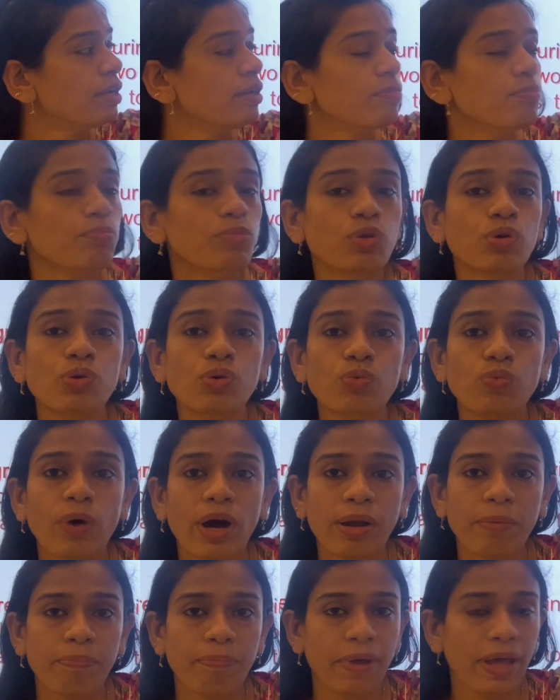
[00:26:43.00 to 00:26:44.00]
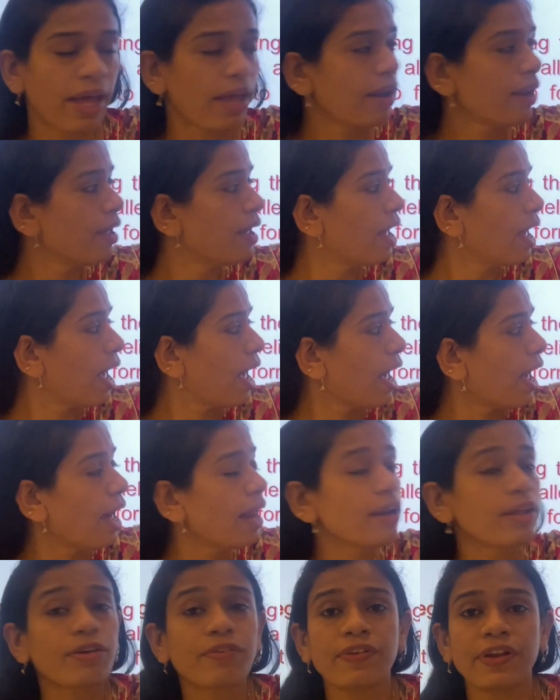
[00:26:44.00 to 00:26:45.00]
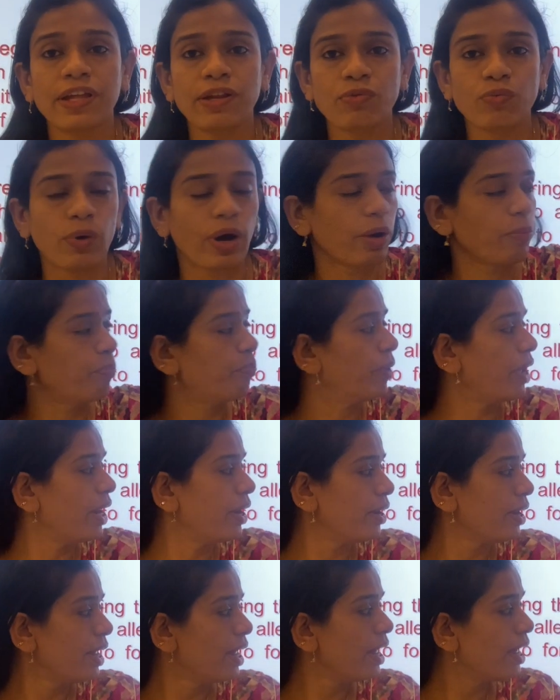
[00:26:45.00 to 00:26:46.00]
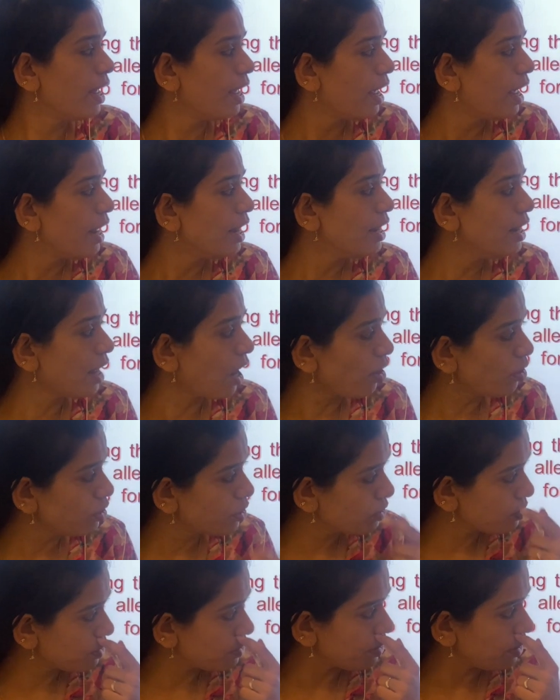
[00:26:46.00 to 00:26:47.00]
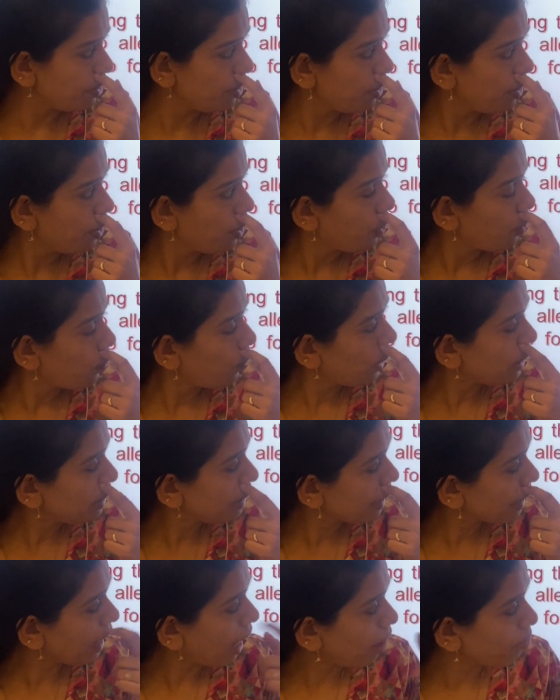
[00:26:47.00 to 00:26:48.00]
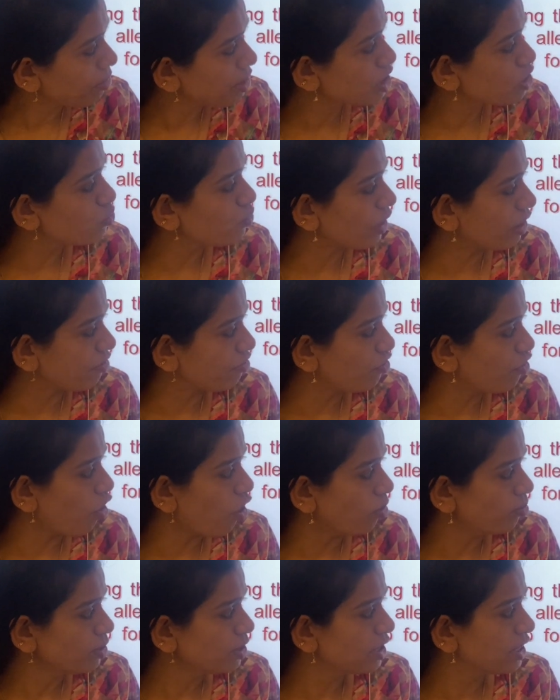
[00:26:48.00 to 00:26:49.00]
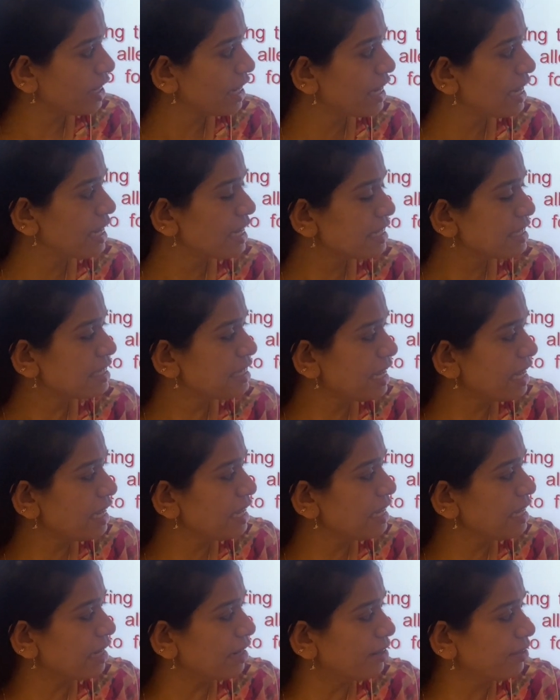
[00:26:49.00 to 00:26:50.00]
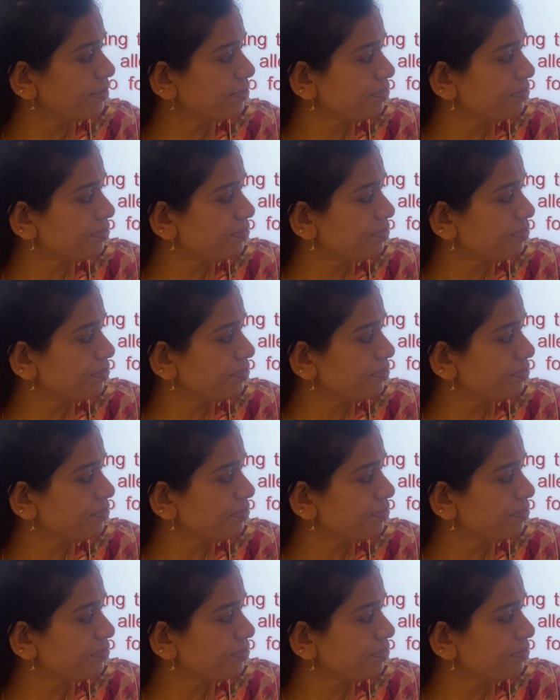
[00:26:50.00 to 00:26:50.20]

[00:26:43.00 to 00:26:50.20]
blue 1 pair, and green 1 pair. Now you see, when the gametes were formed, see here